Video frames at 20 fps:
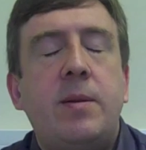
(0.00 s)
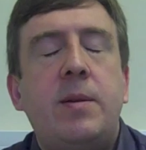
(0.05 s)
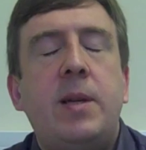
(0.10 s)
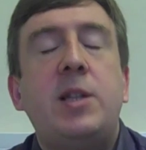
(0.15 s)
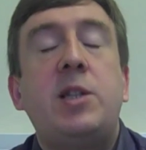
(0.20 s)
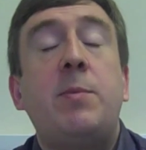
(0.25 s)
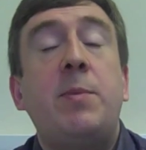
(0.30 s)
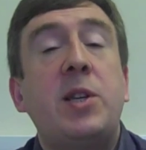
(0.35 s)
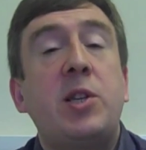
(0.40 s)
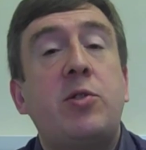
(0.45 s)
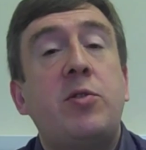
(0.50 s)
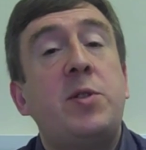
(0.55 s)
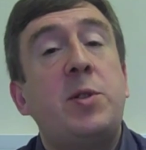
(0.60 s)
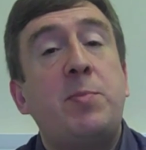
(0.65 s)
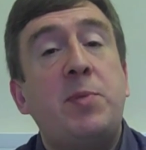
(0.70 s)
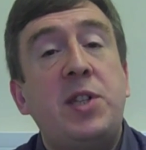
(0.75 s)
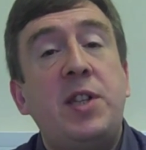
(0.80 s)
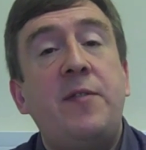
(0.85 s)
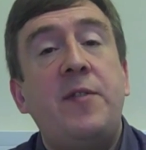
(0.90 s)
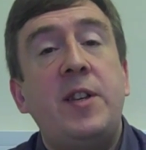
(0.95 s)
It's a mixture of
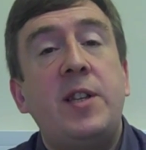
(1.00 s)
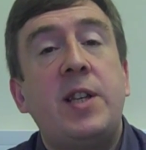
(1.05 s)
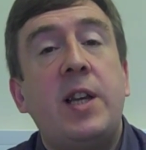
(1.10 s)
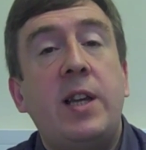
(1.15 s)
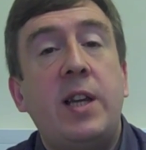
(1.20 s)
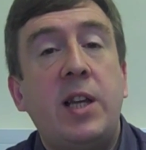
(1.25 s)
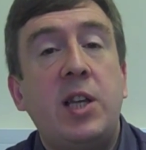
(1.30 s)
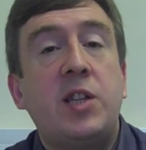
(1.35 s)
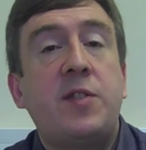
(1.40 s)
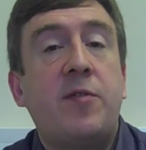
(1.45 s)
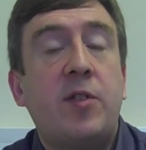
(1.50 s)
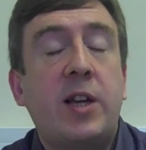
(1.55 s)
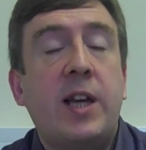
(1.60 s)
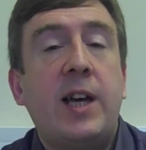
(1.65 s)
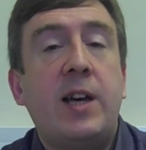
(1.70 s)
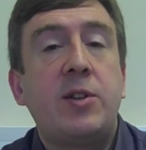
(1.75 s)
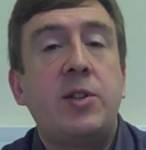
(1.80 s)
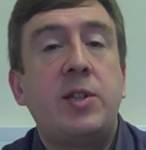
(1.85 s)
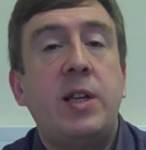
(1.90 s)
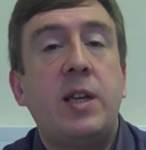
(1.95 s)
specific techniques for
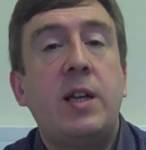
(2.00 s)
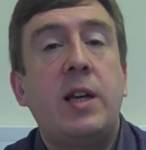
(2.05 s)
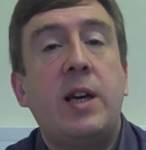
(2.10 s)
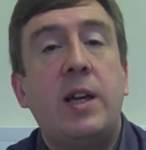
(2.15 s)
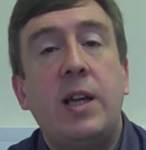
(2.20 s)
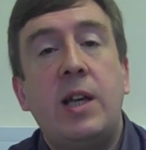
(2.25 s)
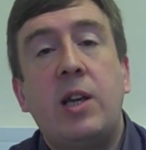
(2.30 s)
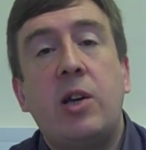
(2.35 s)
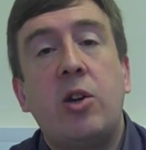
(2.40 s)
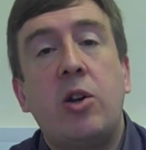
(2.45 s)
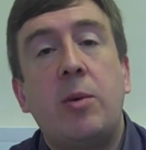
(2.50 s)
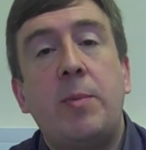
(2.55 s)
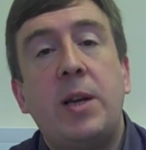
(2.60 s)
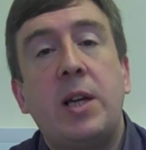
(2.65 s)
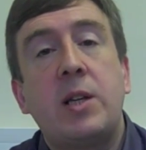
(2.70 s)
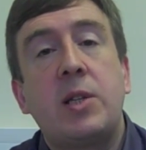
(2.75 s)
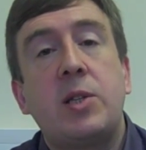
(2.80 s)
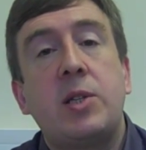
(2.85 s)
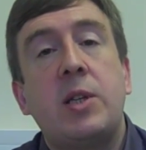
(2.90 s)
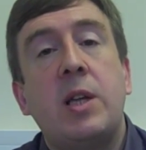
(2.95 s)
accounting and
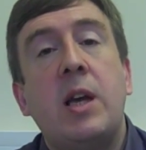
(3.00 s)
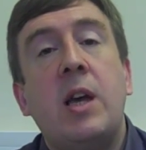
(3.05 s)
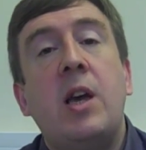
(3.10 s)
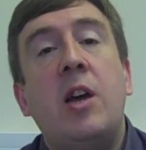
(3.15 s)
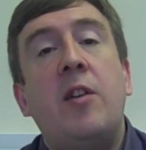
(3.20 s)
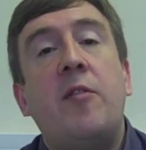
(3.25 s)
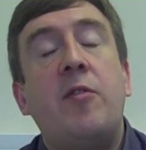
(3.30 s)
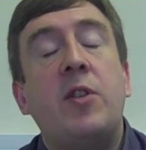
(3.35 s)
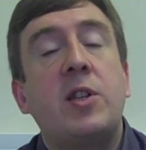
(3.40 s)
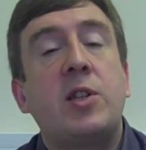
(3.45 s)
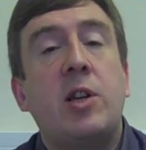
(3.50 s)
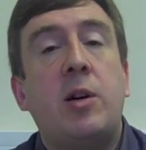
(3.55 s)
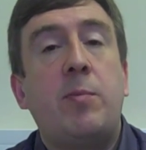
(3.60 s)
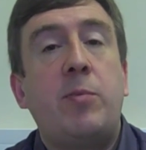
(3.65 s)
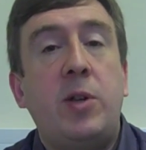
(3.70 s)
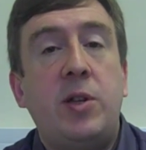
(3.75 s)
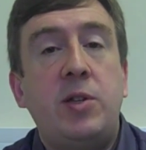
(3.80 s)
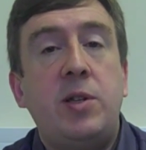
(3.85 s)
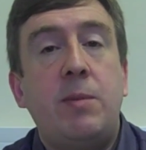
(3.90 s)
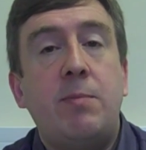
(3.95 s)
economics, for
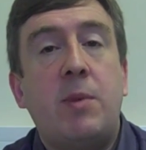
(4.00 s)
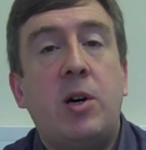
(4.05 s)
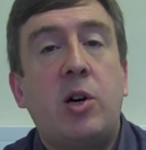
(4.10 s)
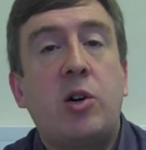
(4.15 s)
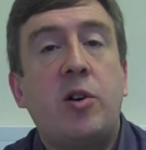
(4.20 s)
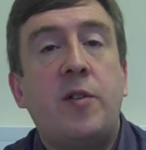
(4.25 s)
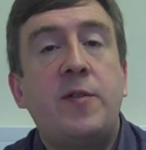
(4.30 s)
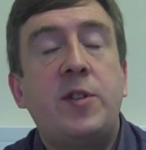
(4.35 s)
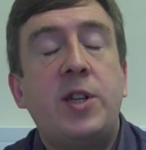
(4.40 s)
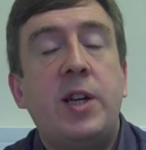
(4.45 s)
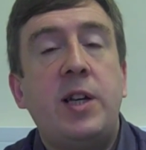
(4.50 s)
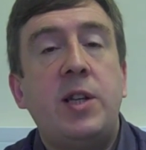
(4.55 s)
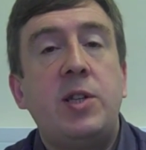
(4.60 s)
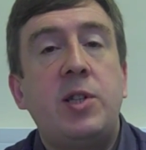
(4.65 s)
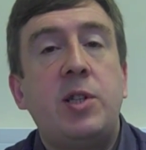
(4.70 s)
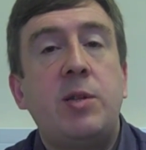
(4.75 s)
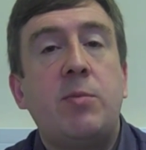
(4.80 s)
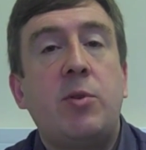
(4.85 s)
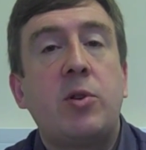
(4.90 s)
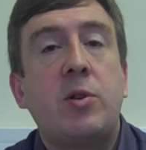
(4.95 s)
example using Markov chains
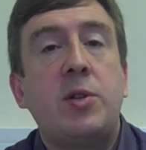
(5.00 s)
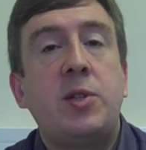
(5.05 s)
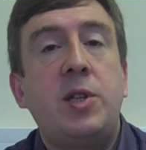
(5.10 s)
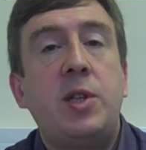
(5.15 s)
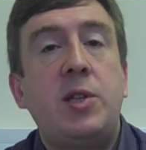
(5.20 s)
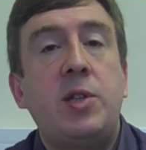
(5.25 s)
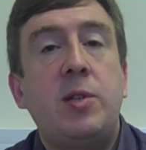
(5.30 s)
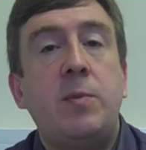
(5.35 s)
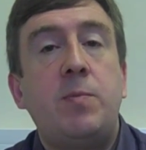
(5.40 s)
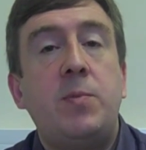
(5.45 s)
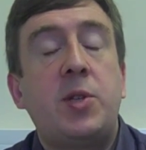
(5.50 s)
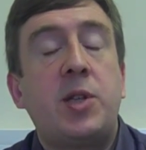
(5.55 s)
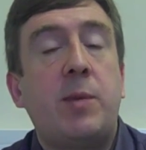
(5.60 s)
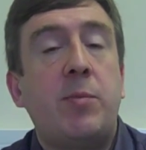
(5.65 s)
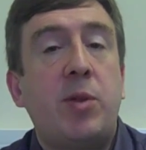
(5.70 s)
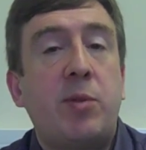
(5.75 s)
to model systems, some of